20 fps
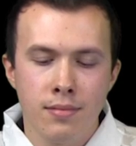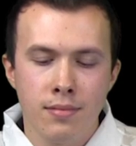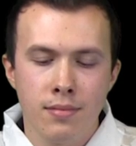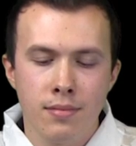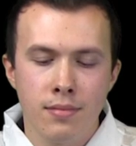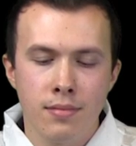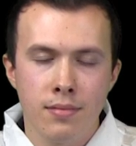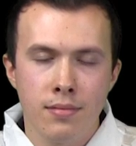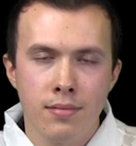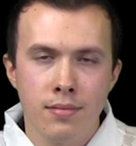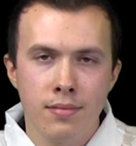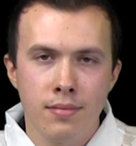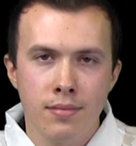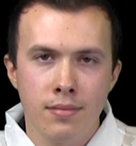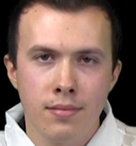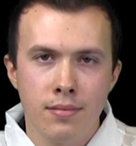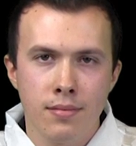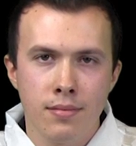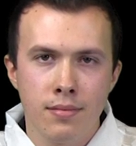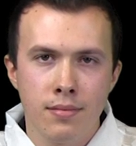
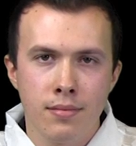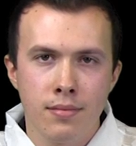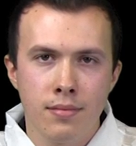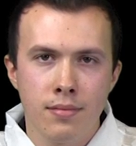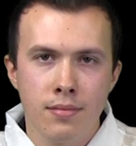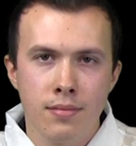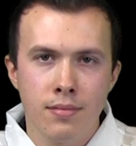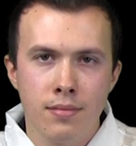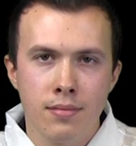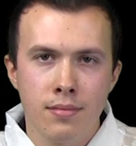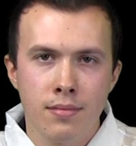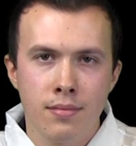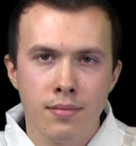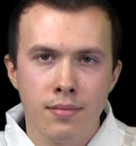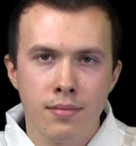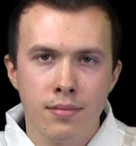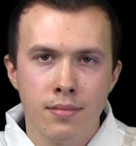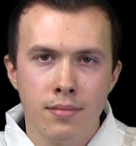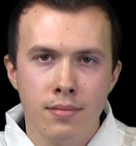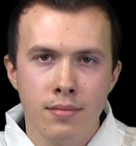
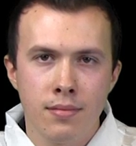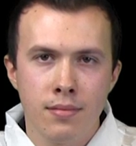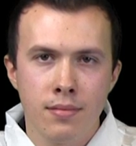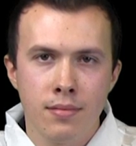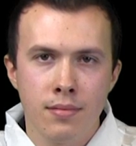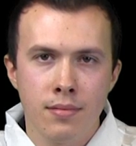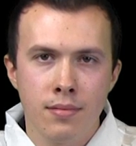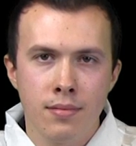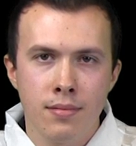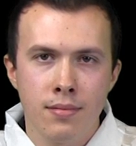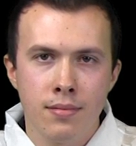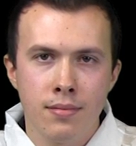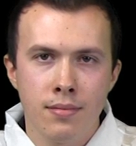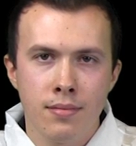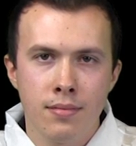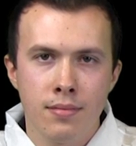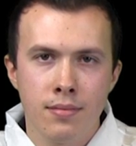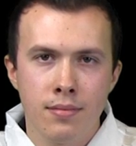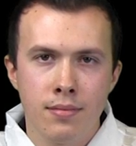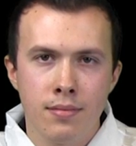
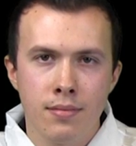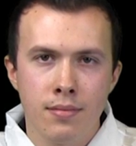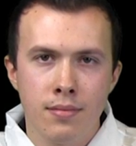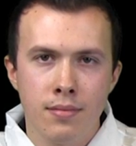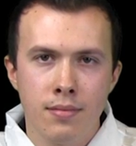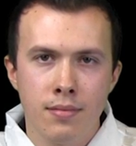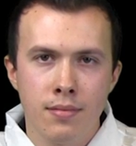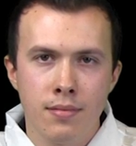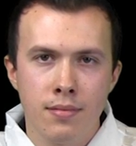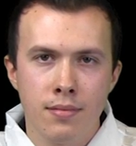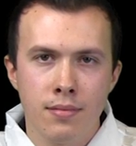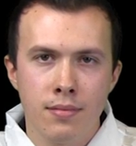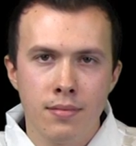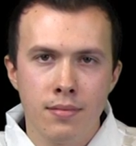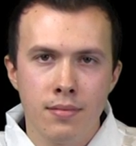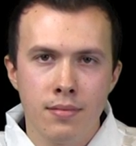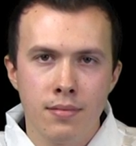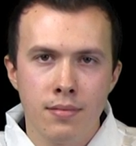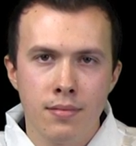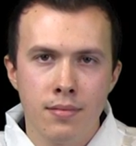
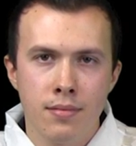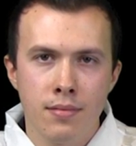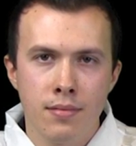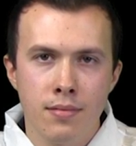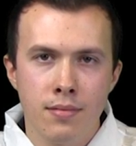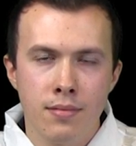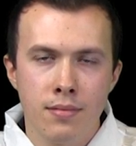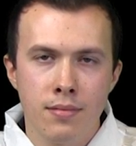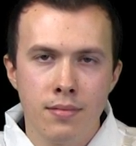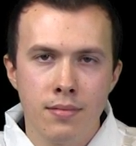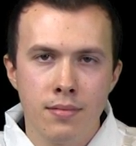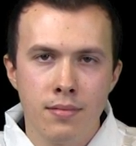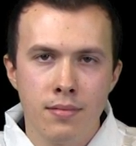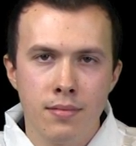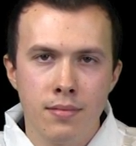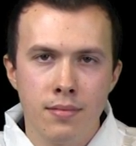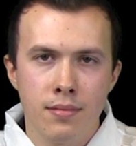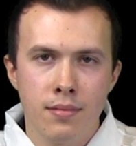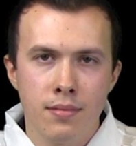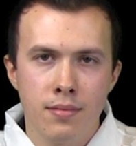
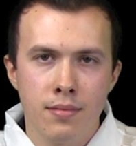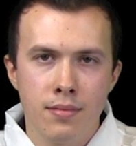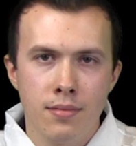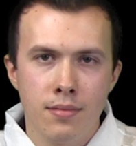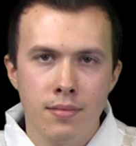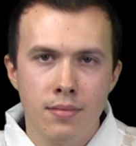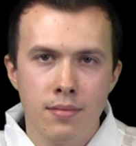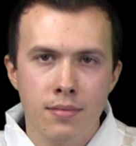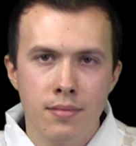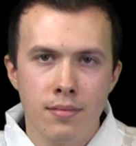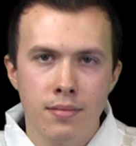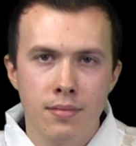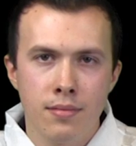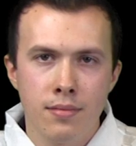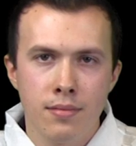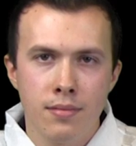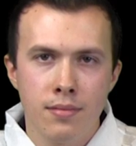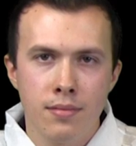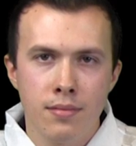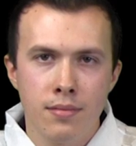
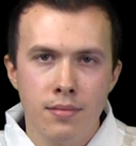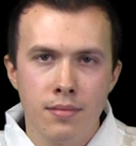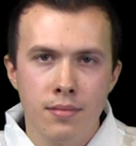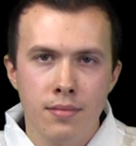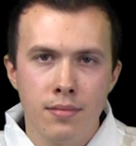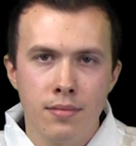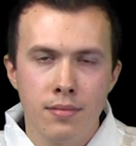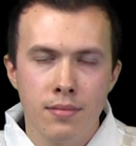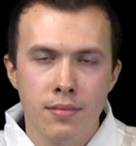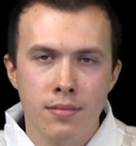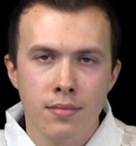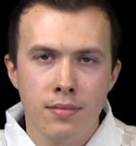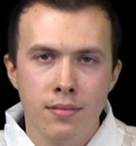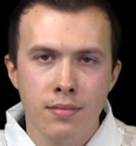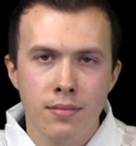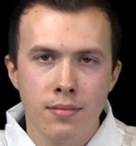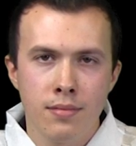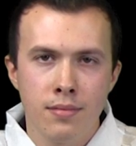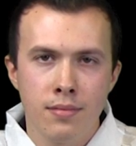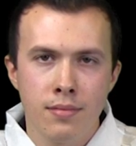
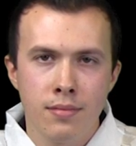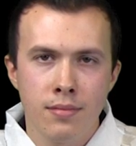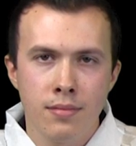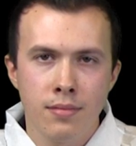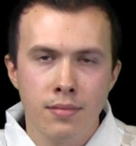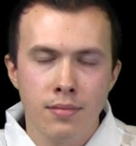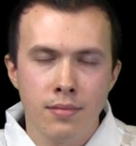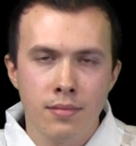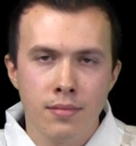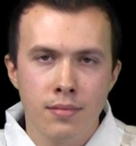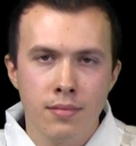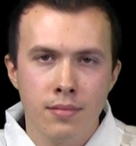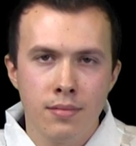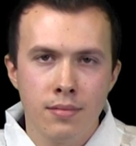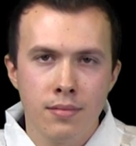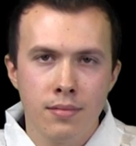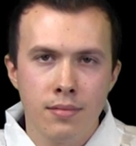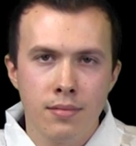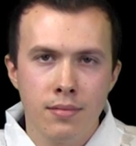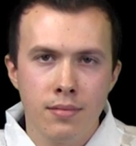No words are spoken by the person on screen.